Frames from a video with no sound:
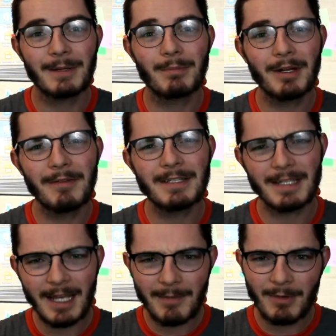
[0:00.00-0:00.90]

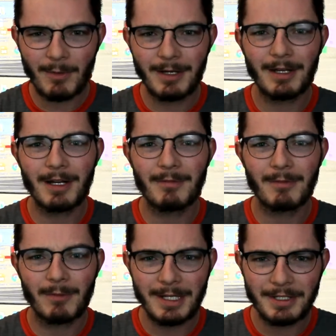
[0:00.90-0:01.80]
Previously I've been working
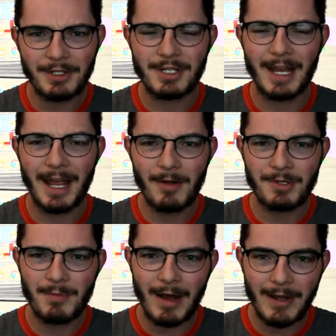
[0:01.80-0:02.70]
on research into
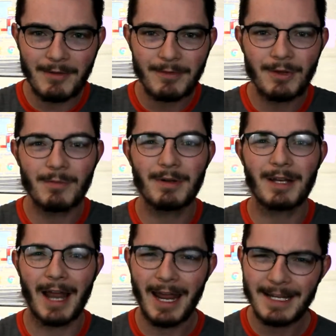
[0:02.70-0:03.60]
algae biofuel,
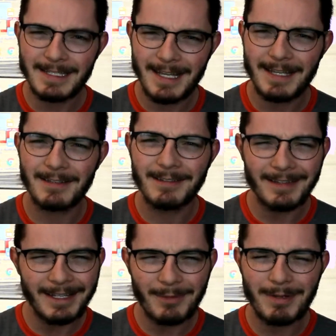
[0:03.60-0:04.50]
but I had to take a
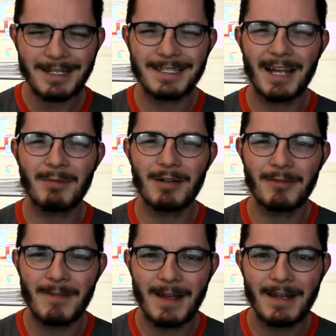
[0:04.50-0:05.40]
little bit of time off
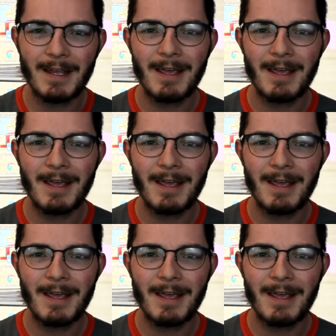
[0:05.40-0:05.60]
of that